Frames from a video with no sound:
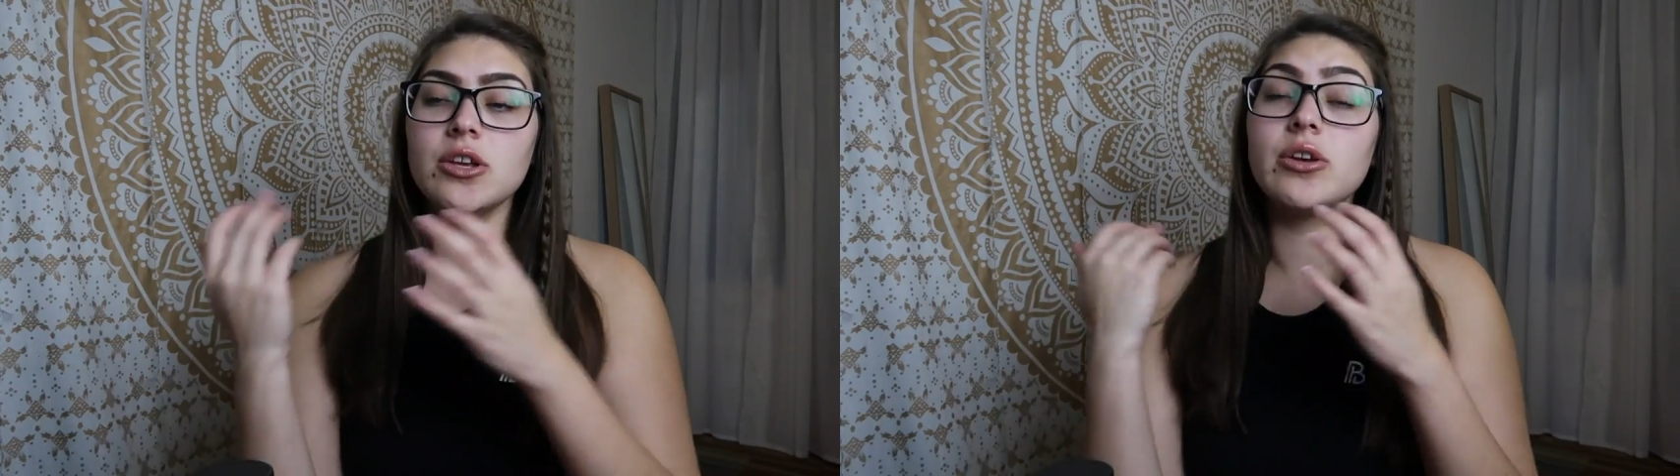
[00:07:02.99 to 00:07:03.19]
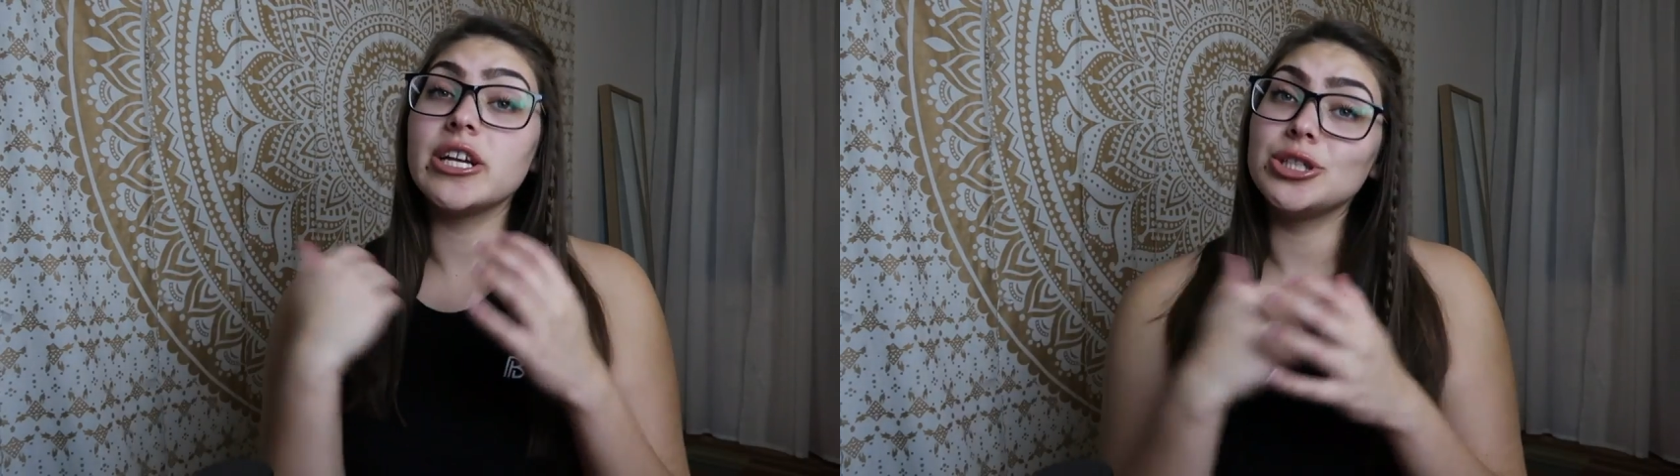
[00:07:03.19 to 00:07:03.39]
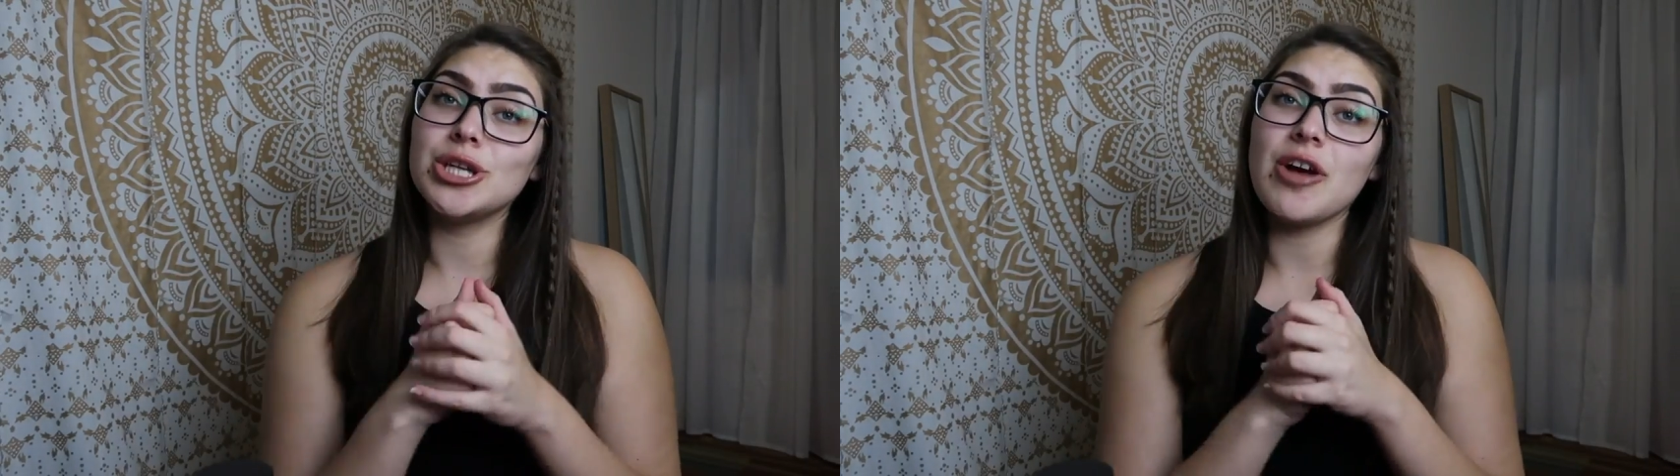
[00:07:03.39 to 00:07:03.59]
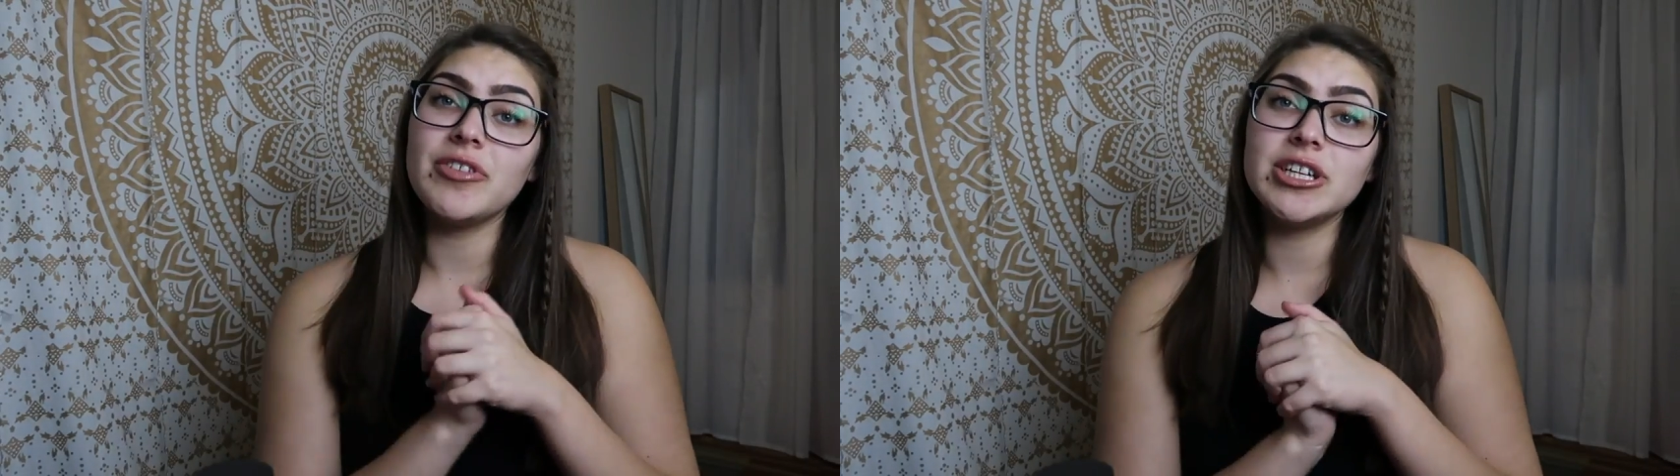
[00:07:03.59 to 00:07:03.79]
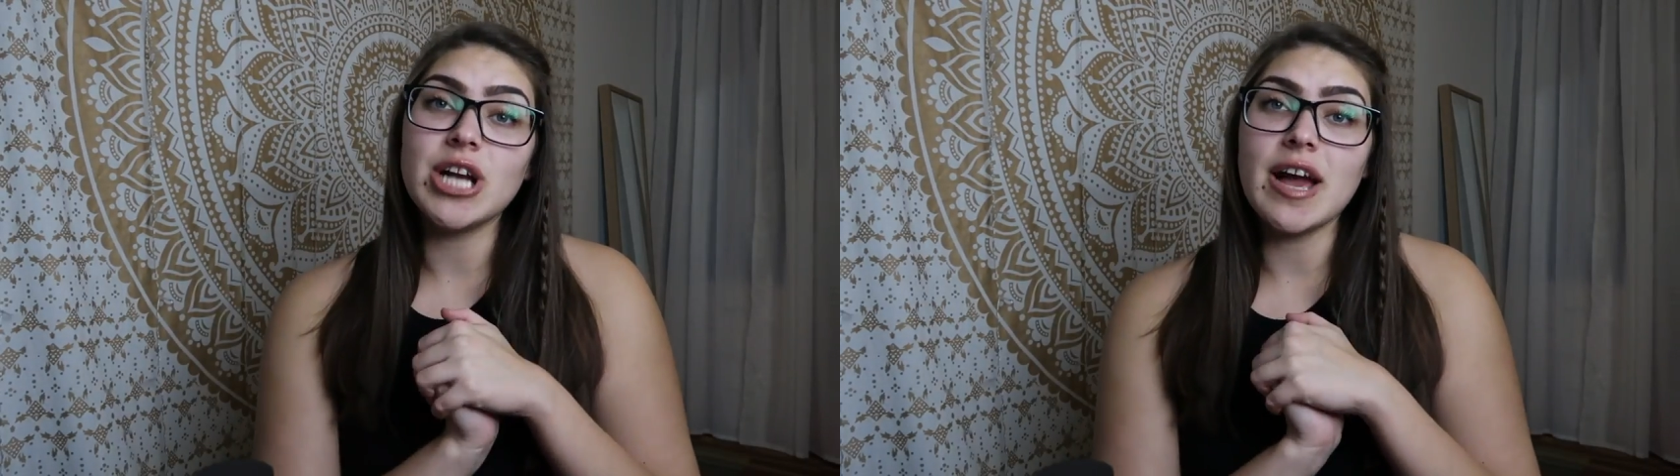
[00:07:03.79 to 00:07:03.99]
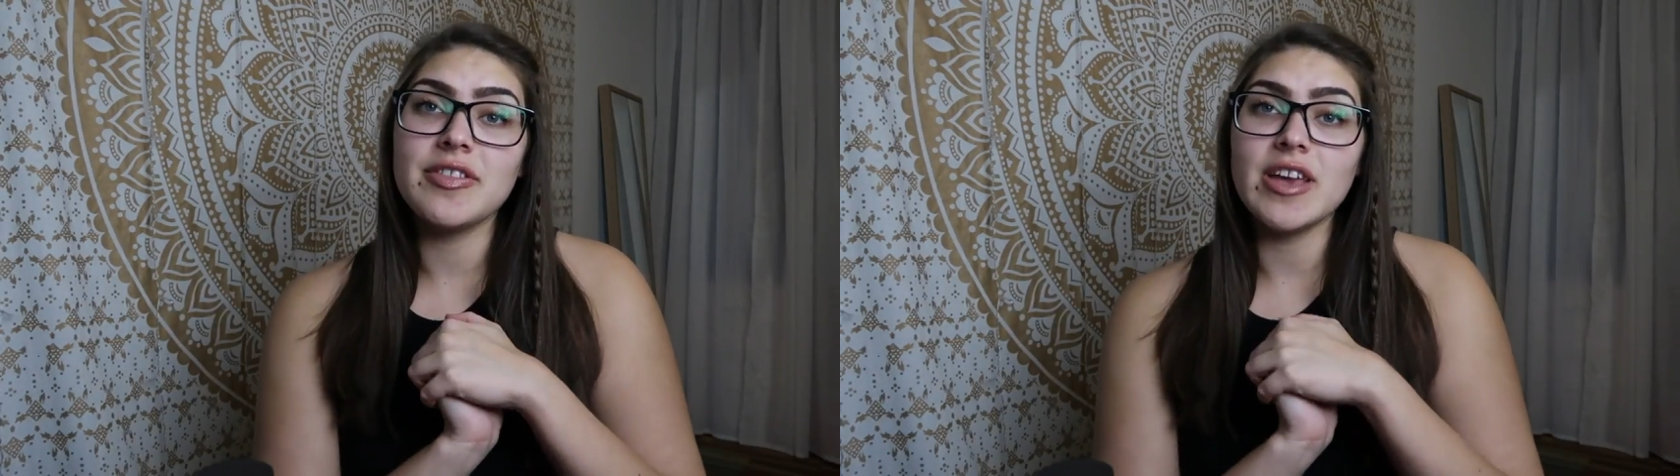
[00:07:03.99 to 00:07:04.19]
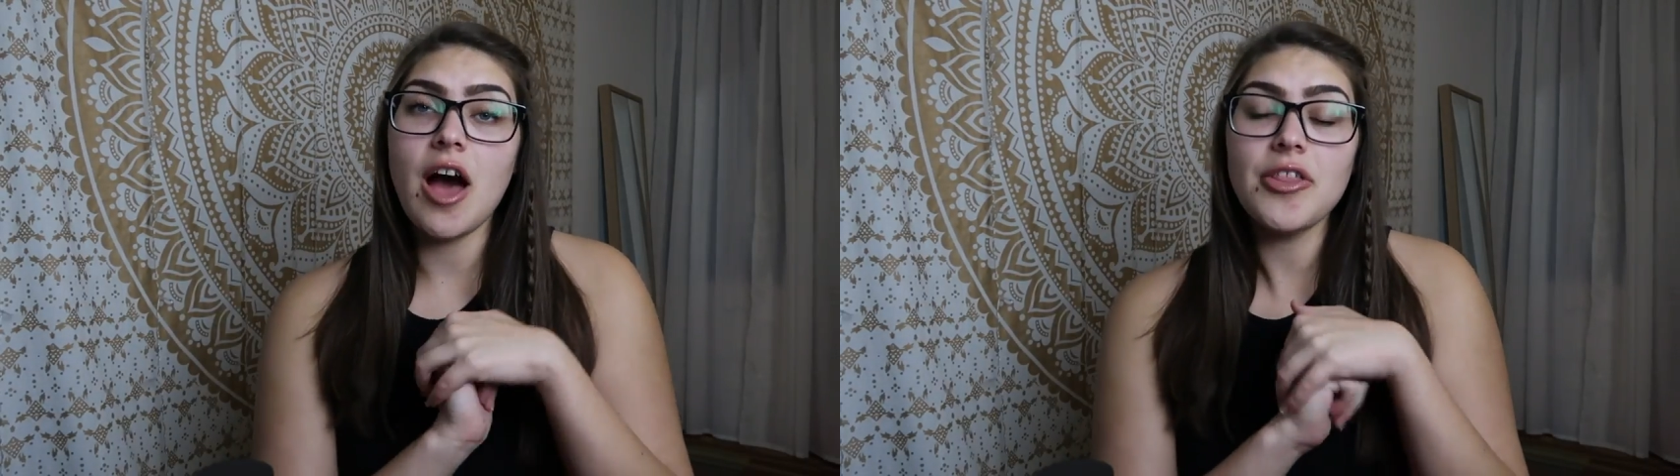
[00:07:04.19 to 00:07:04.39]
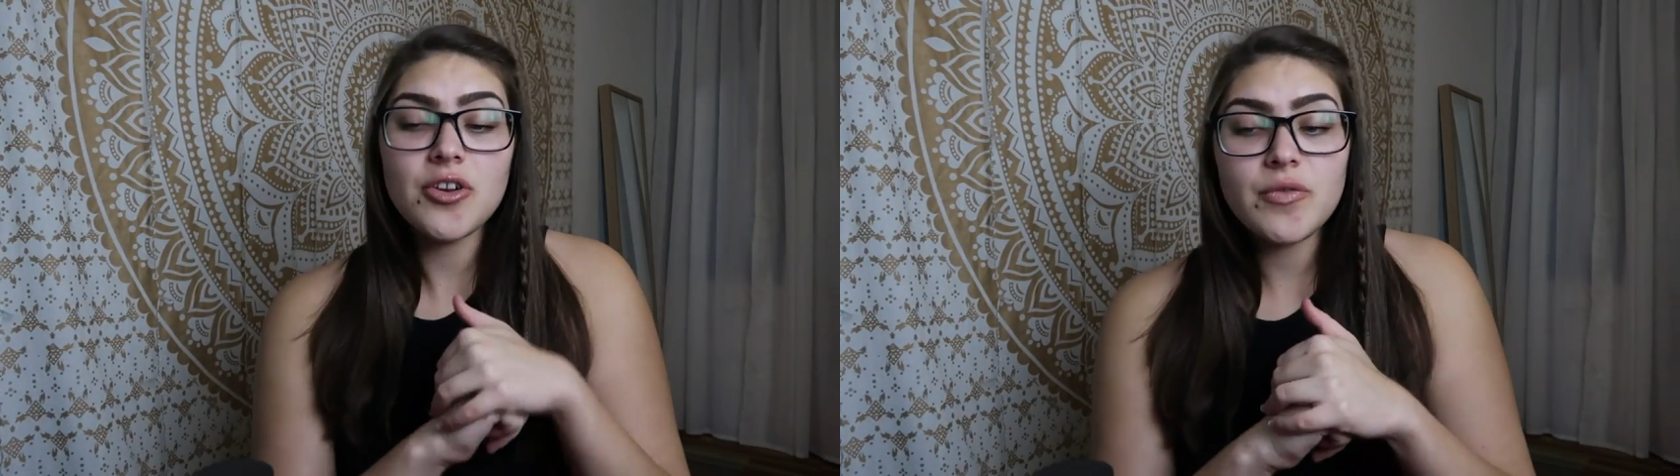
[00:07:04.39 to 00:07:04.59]
You guys should definitely check the
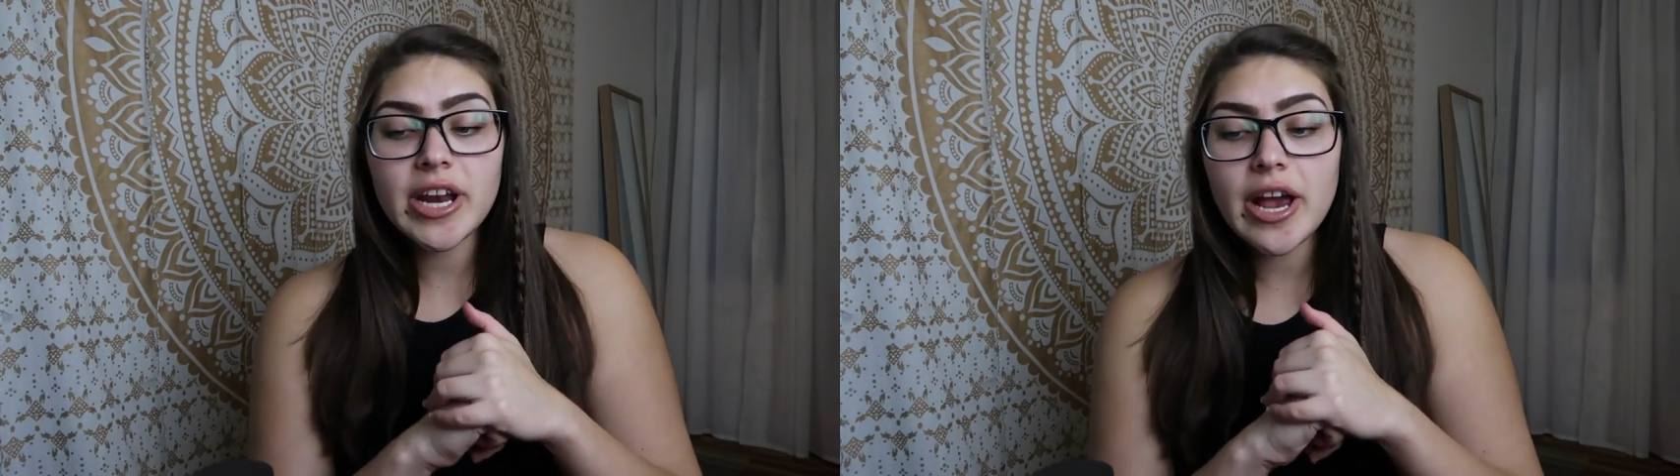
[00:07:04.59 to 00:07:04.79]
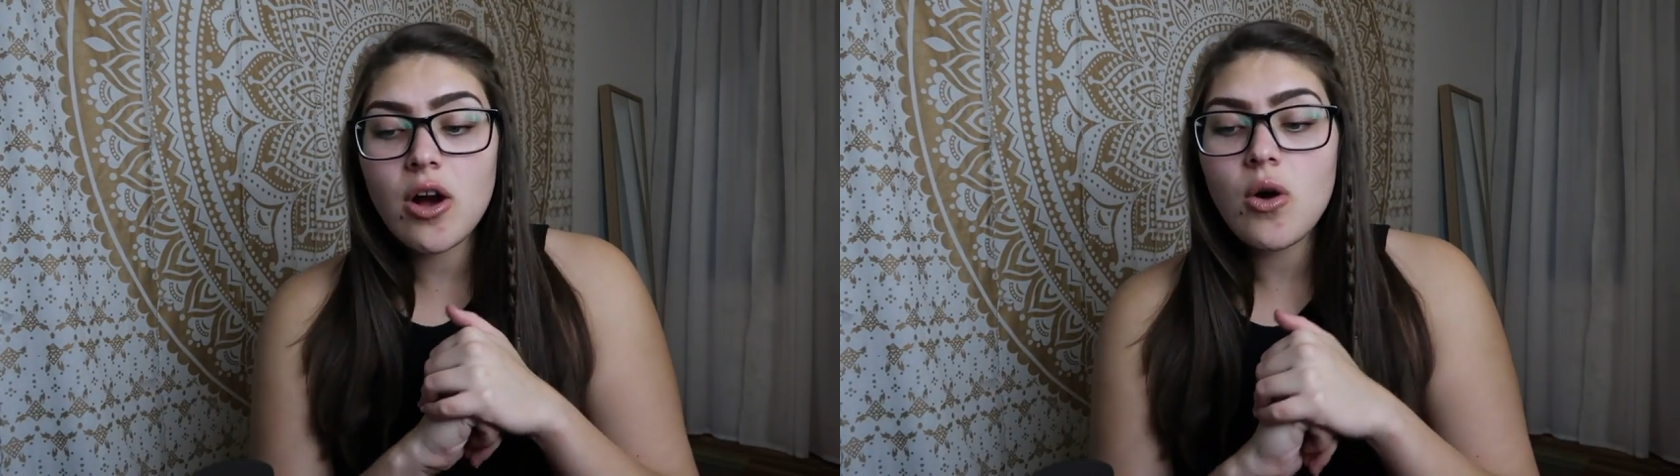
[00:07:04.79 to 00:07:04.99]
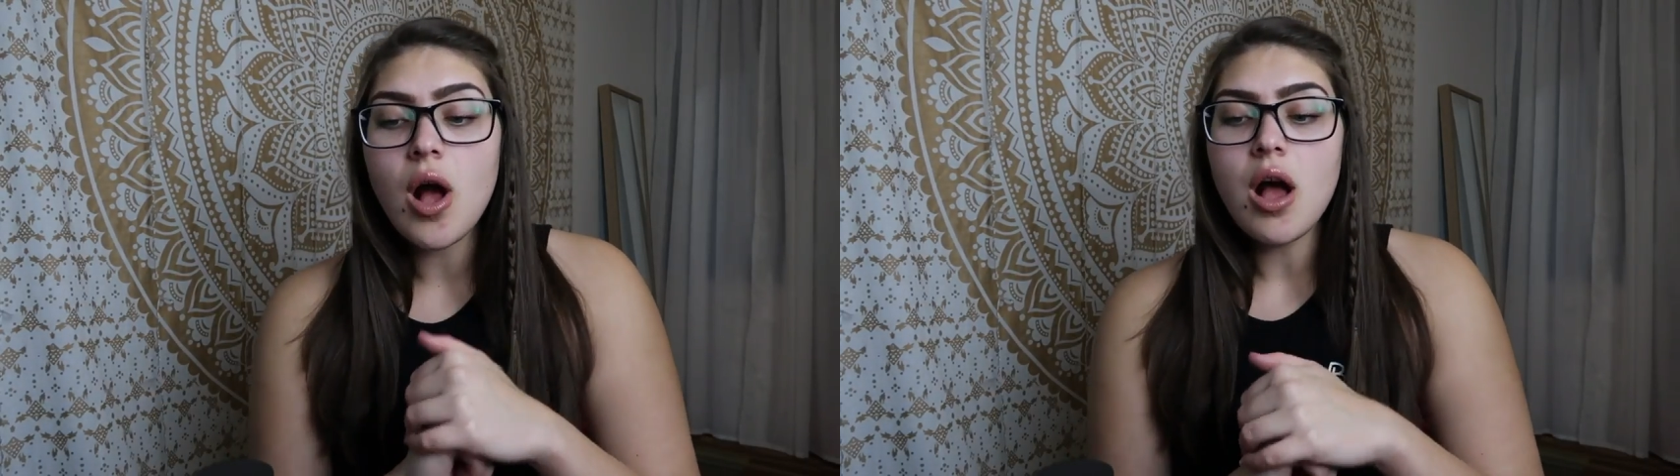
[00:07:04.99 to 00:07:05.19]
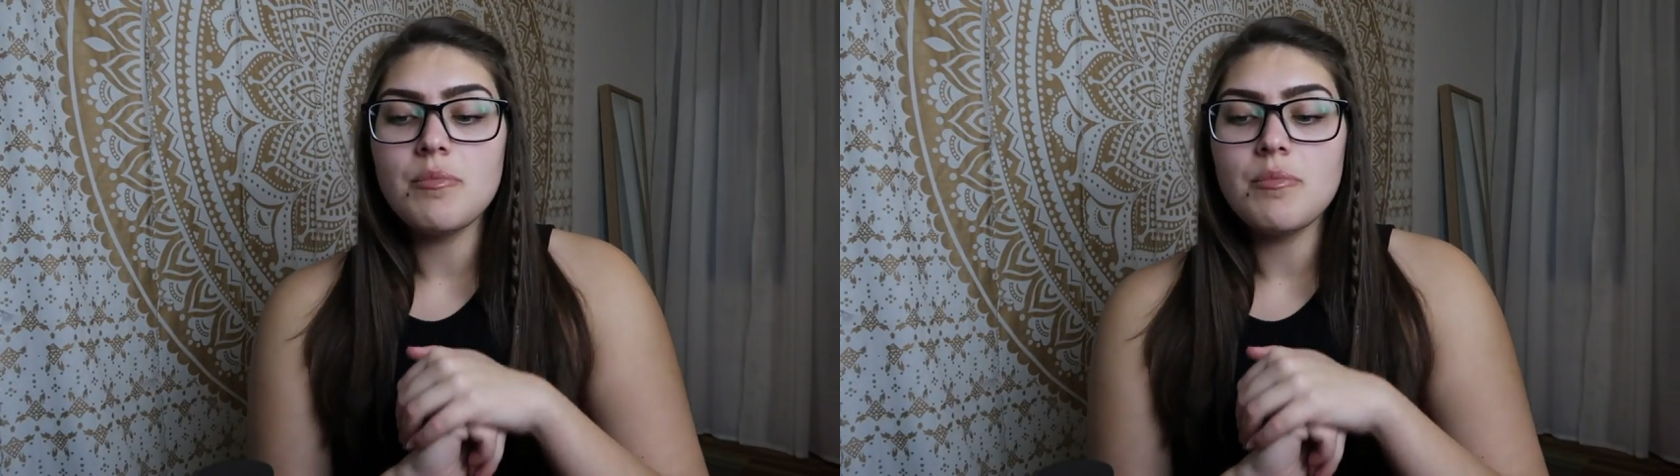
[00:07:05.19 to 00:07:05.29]
other video,